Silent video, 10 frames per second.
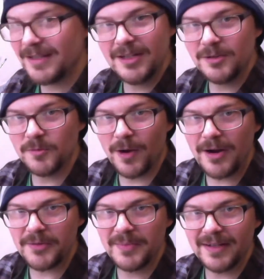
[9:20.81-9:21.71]
and
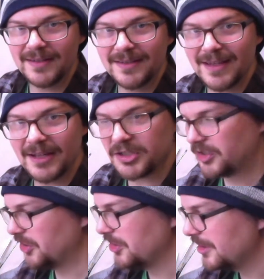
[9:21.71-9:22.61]
the router bit
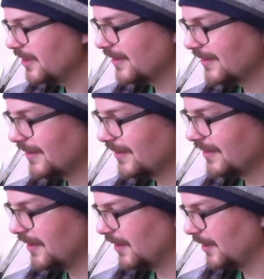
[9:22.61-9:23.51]
that should
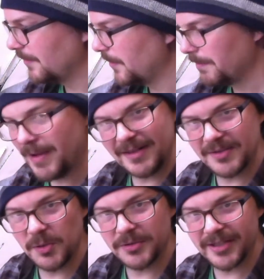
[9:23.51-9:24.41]
um,
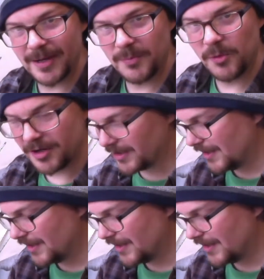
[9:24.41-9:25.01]
make this whole setup